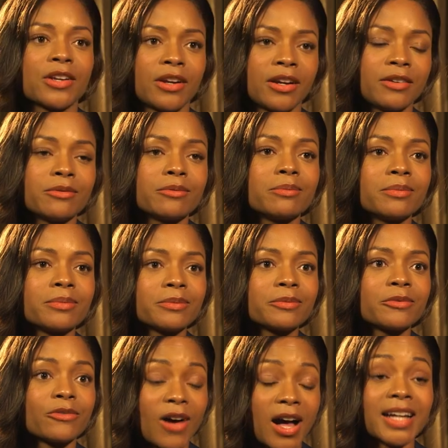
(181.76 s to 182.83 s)
going
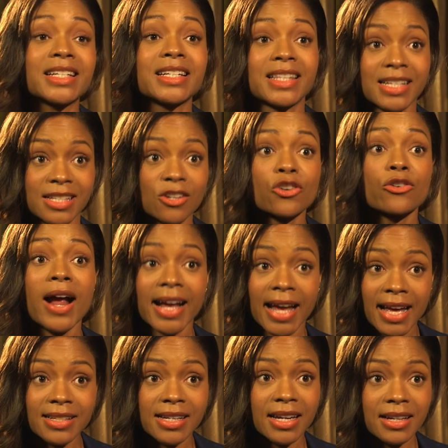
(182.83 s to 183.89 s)
to find this crack
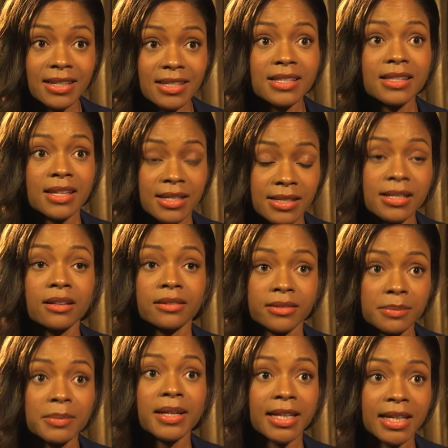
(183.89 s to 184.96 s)
addict that is
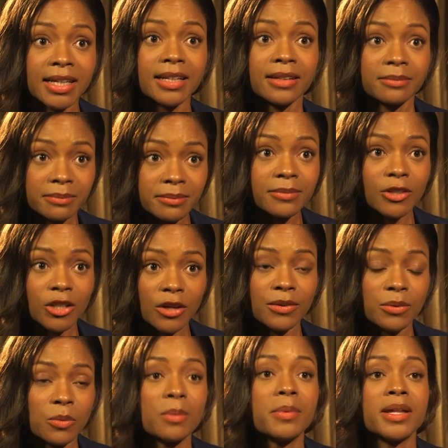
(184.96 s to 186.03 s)
ultimately, you know,
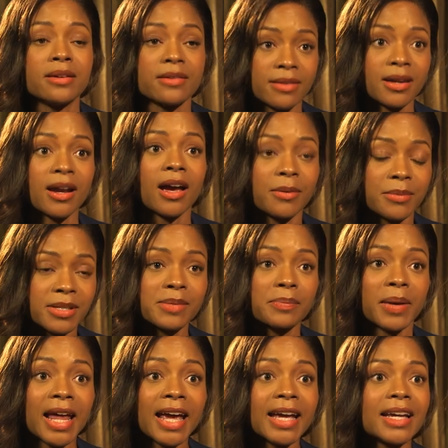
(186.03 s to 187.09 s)
the woman that I was
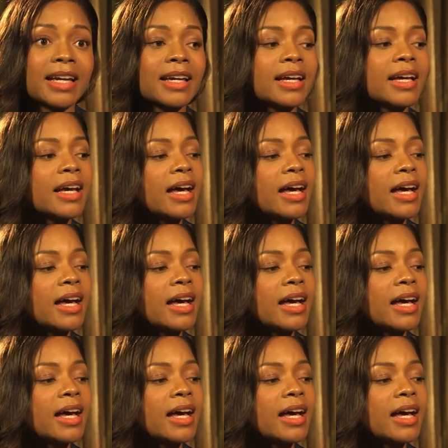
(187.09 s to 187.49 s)
playing.